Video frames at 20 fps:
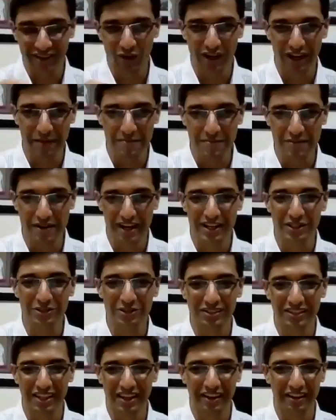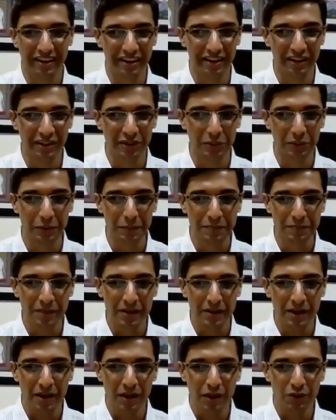what I'm trying to say, right?
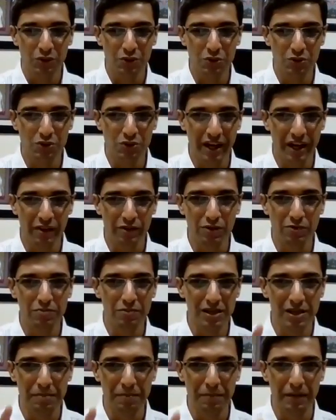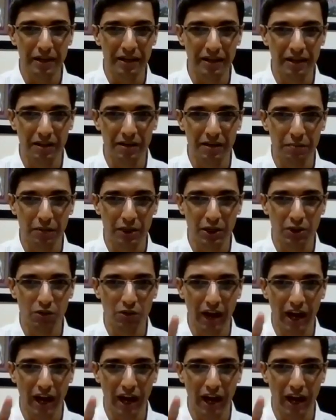You don't have to build patent, but you